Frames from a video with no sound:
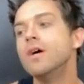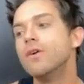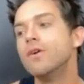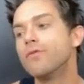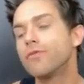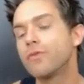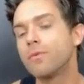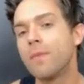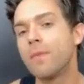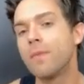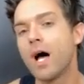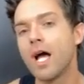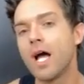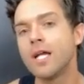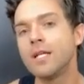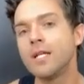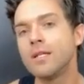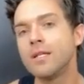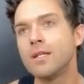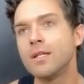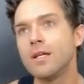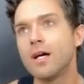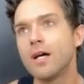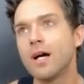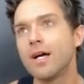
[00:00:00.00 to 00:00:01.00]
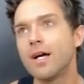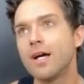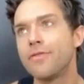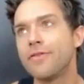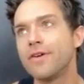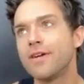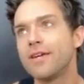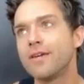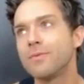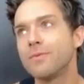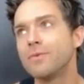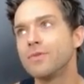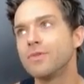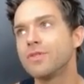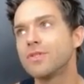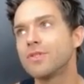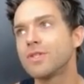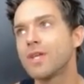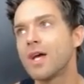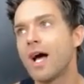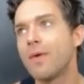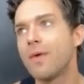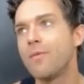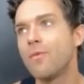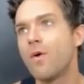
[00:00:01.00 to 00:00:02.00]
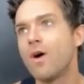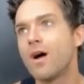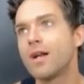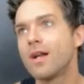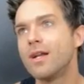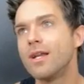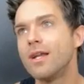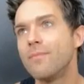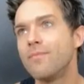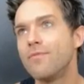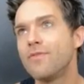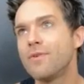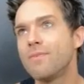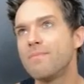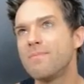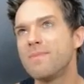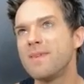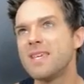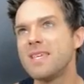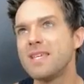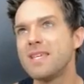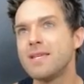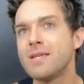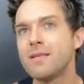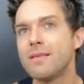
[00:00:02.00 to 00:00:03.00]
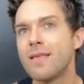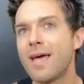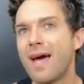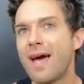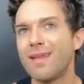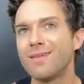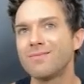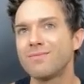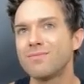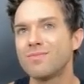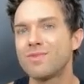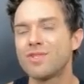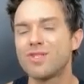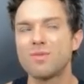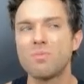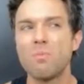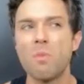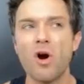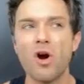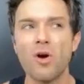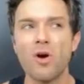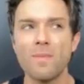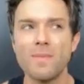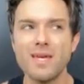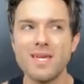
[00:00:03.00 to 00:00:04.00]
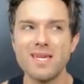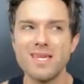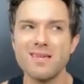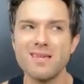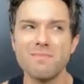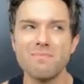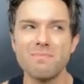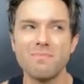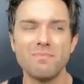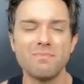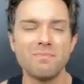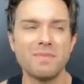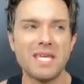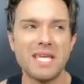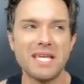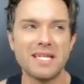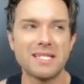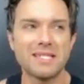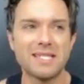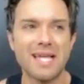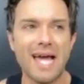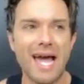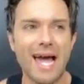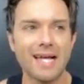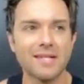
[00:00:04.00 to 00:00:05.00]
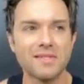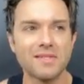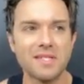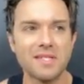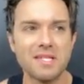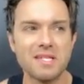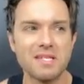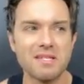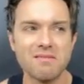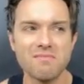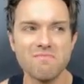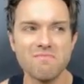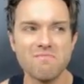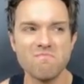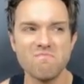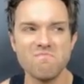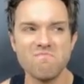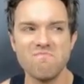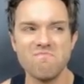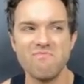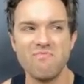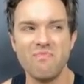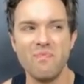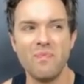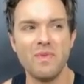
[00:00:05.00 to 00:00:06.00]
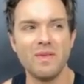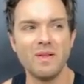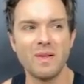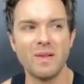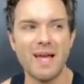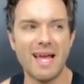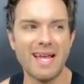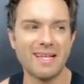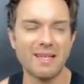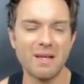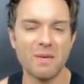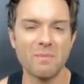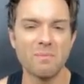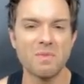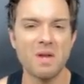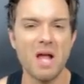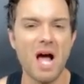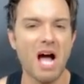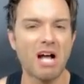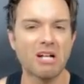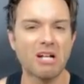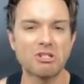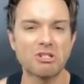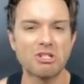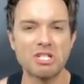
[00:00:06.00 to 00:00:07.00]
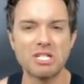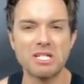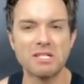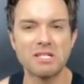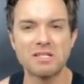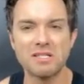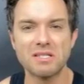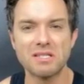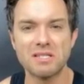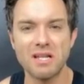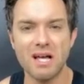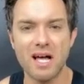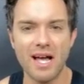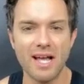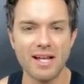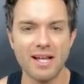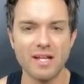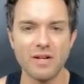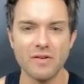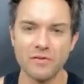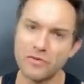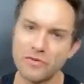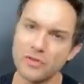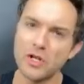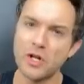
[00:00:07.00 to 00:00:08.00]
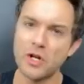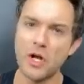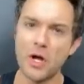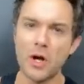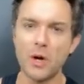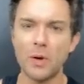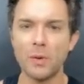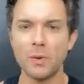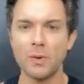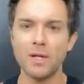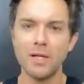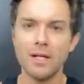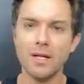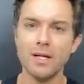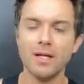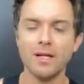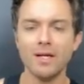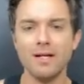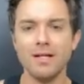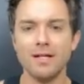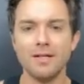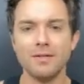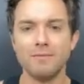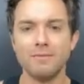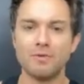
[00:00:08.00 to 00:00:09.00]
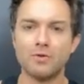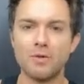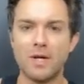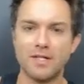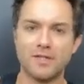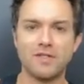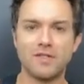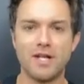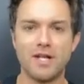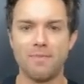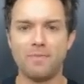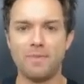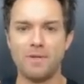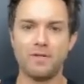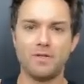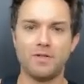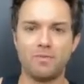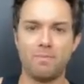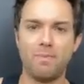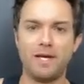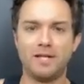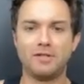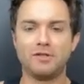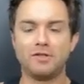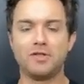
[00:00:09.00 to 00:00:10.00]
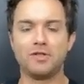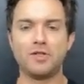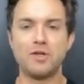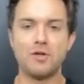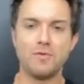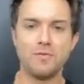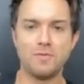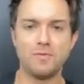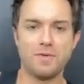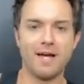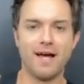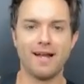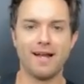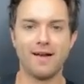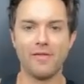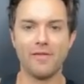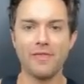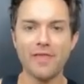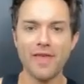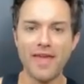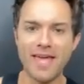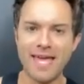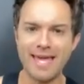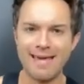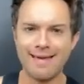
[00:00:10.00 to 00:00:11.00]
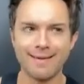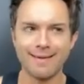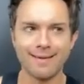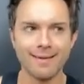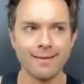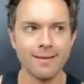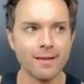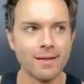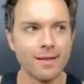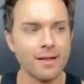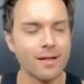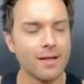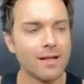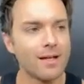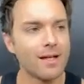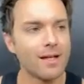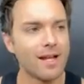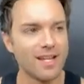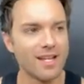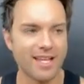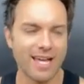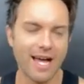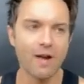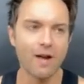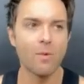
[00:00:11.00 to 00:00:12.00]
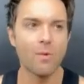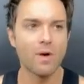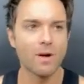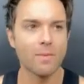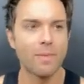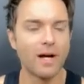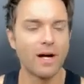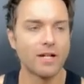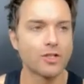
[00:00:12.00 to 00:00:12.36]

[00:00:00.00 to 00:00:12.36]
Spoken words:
for mine, I think I wanted him to be that smarmy, sassy, like obnoxious kind of, you know, dressed up in his best suit kind of thing, and you kind of want to